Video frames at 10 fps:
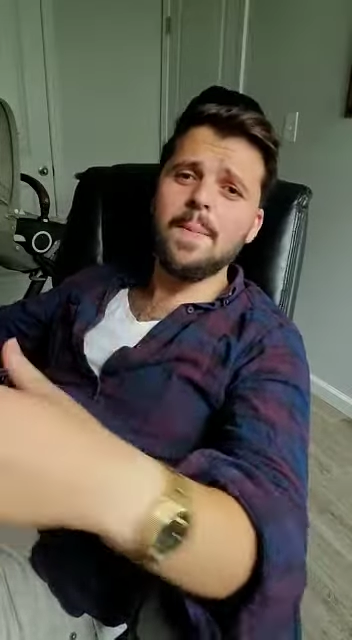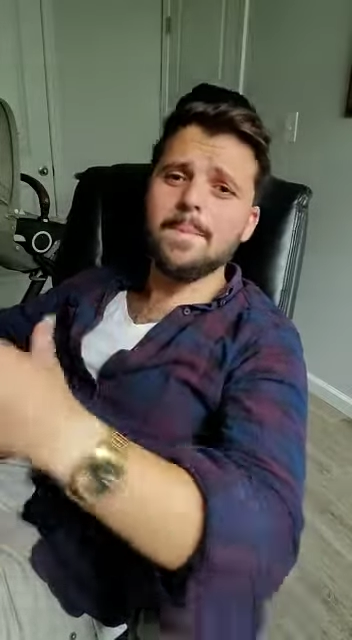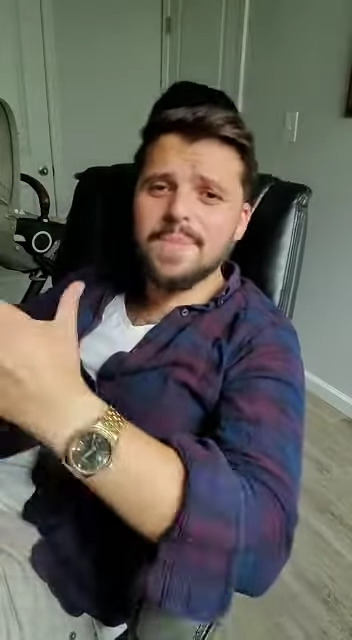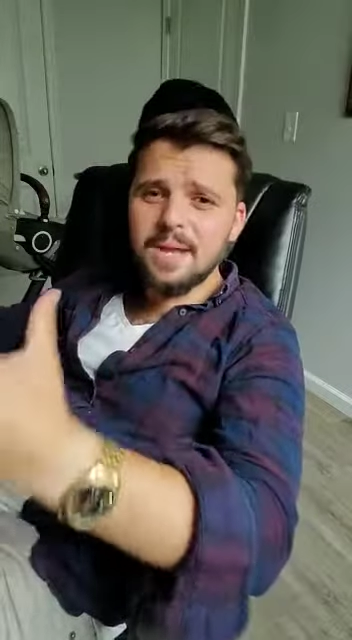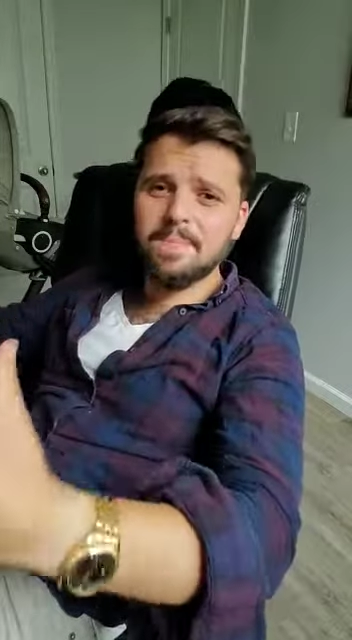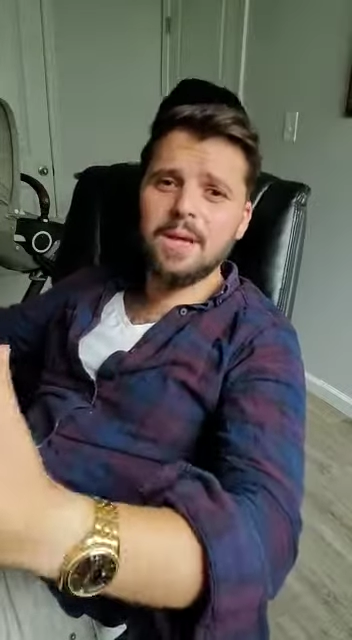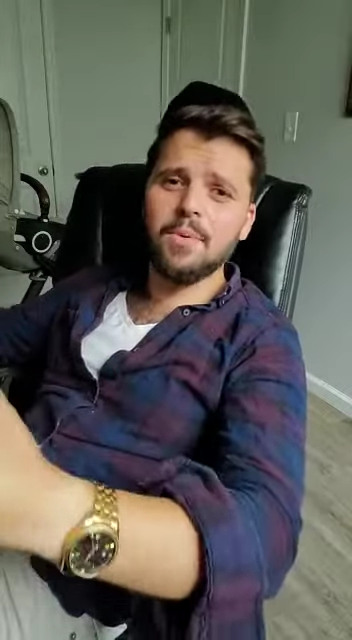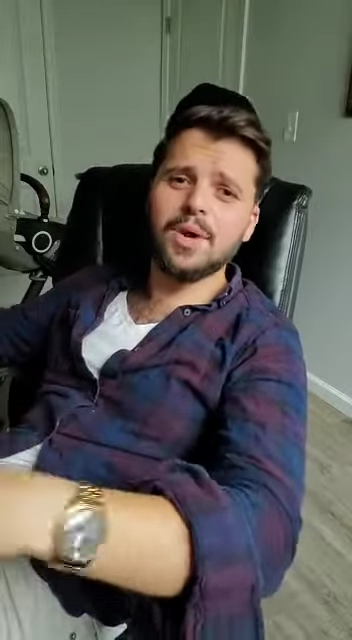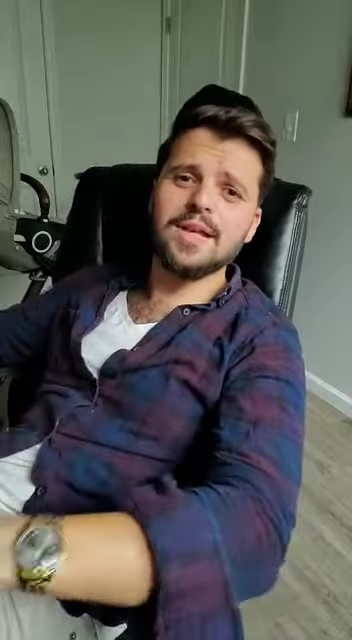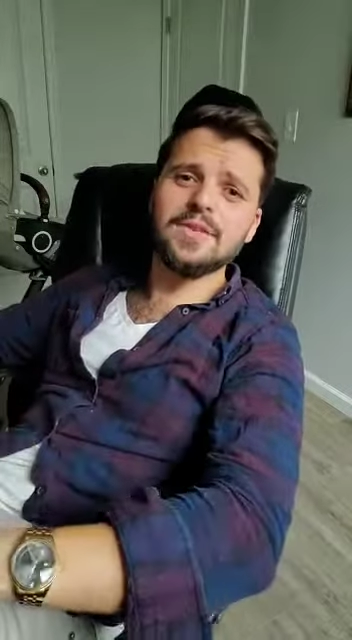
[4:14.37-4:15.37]
meet
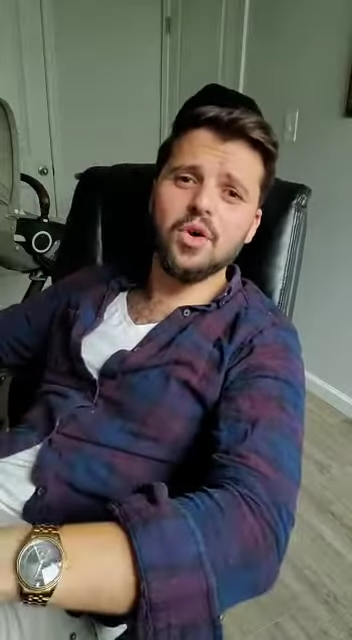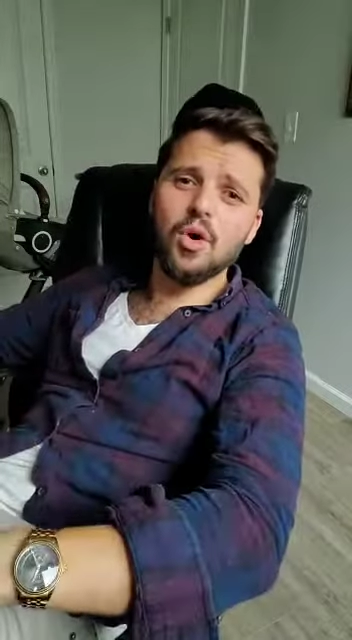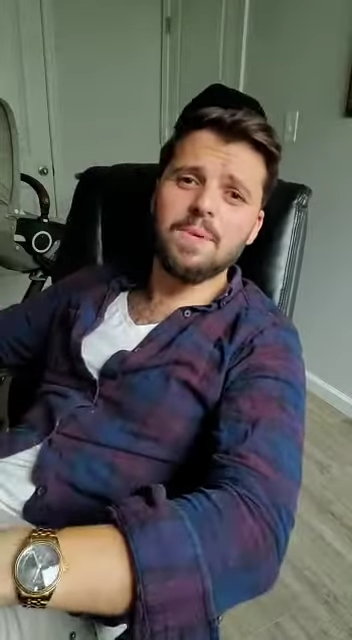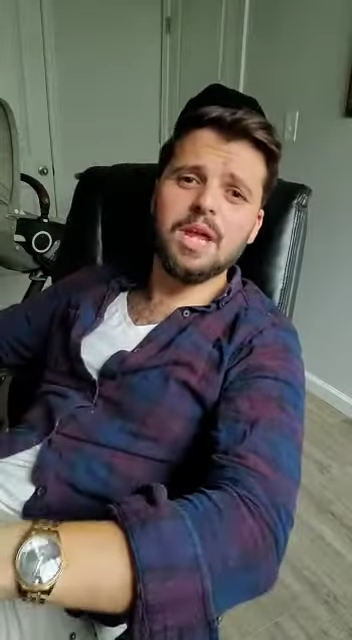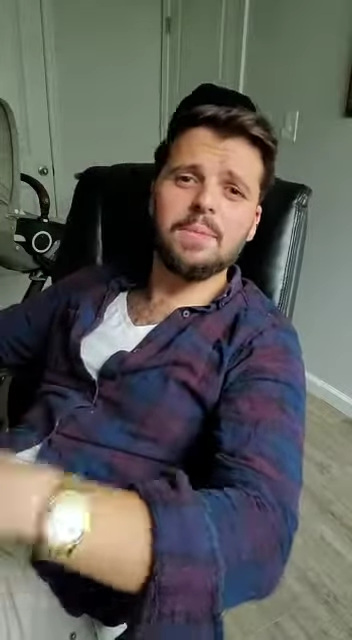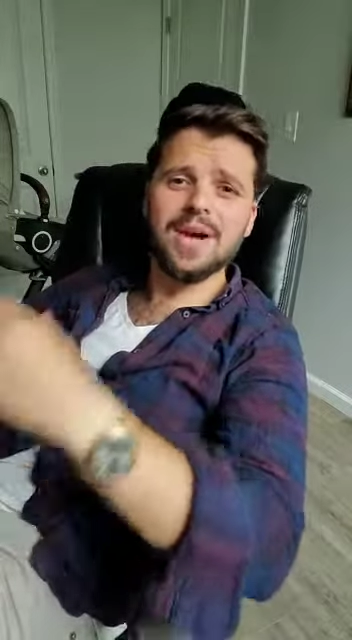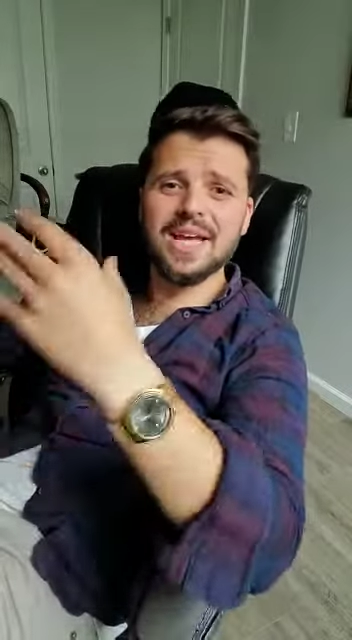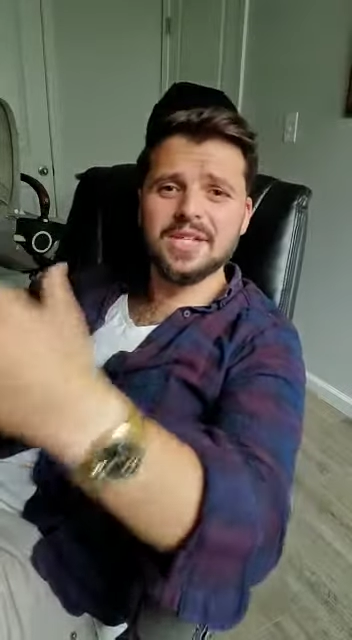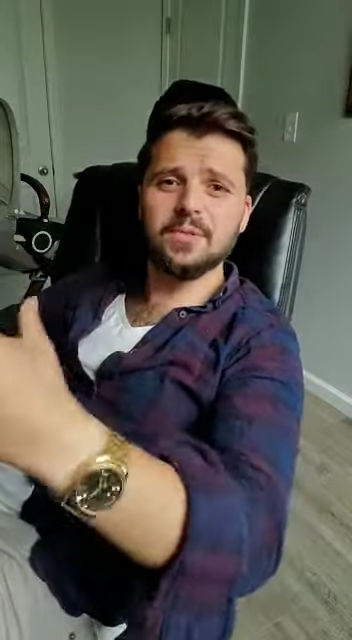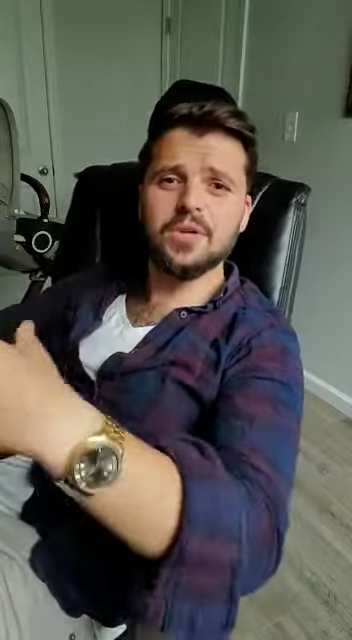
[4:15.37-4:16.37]
people, get to know people,
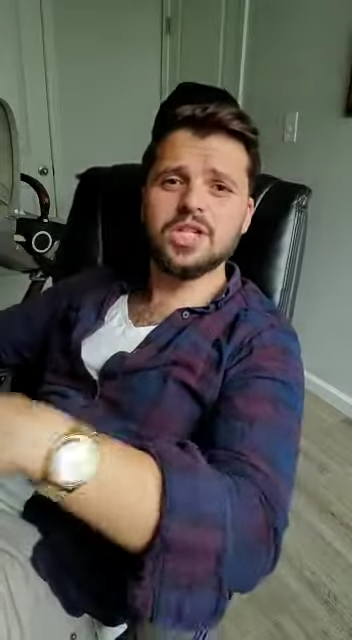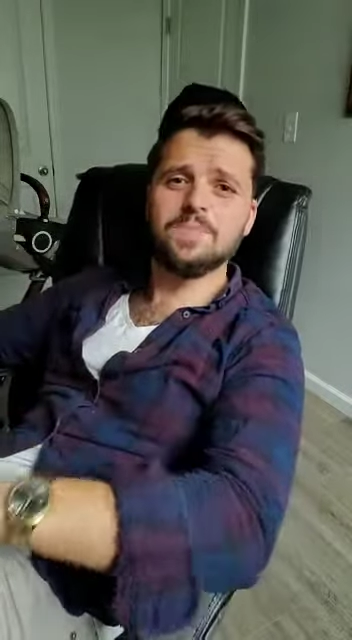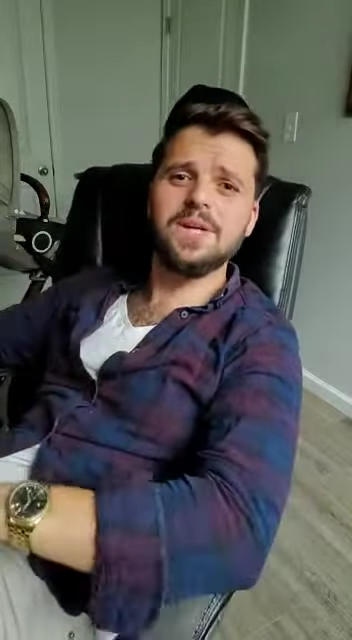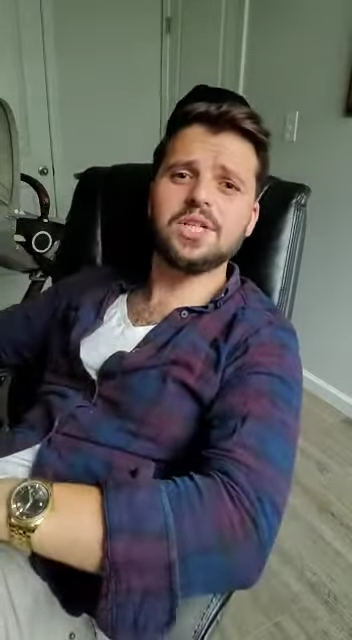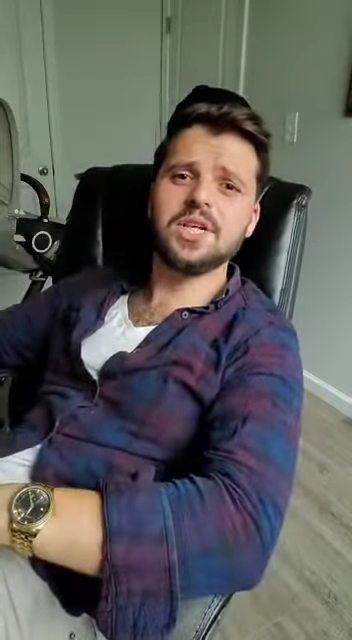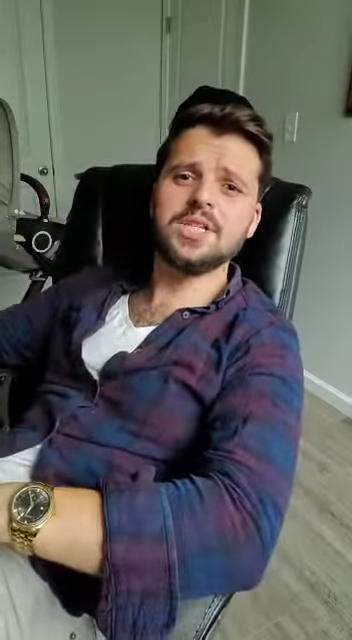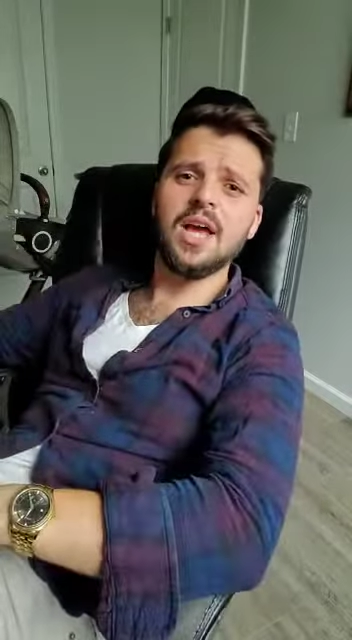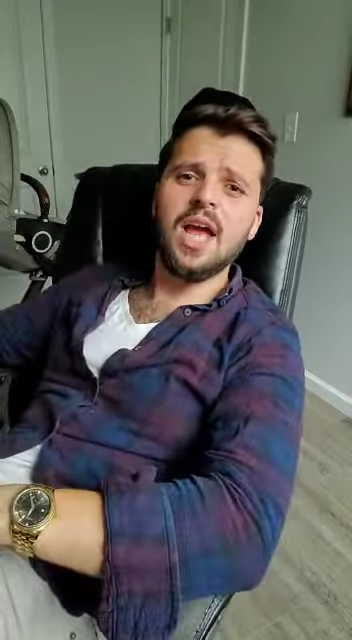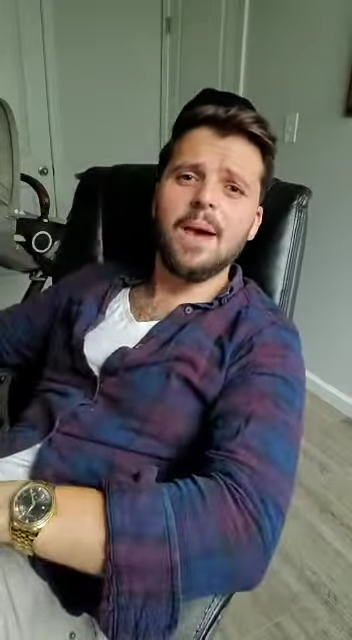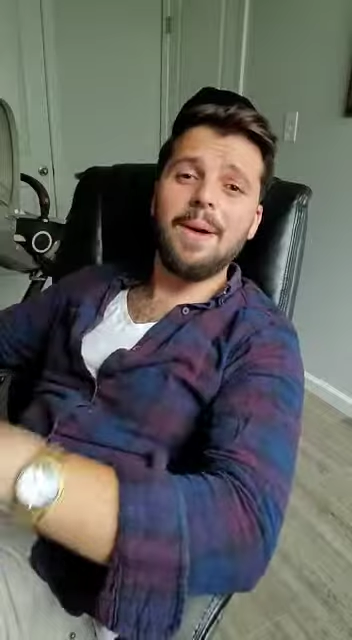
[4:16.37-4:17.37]
hear some good speeches